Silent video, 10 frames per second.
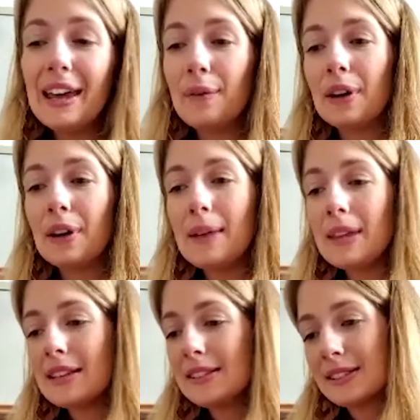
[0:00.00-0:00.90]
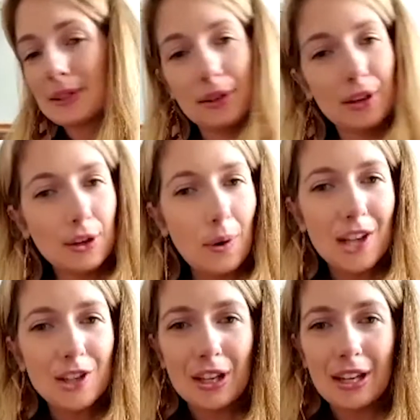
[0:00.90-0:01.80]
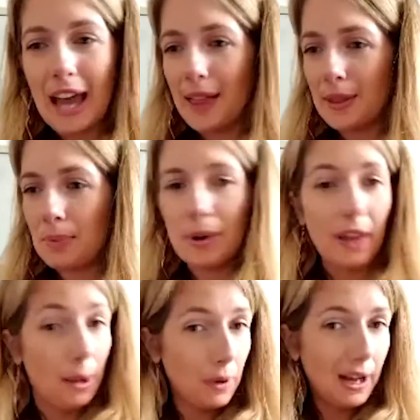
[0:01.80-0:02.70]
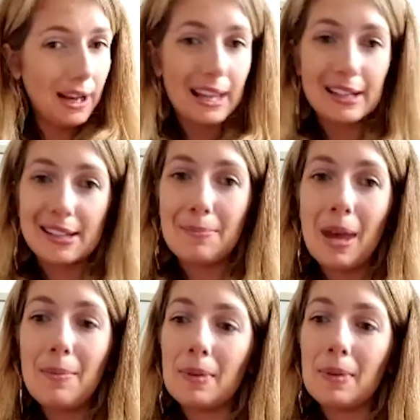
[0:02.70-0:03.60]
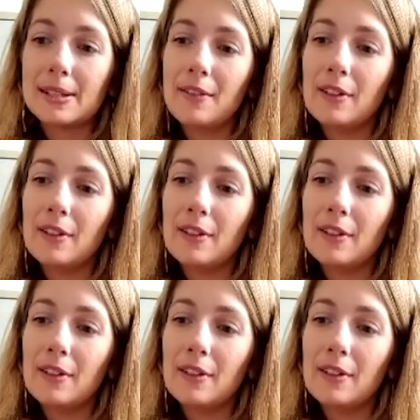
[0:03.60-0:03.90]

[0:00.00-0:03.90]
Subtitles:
well, I mean, this is a good question at the point that I'm working at the moment, because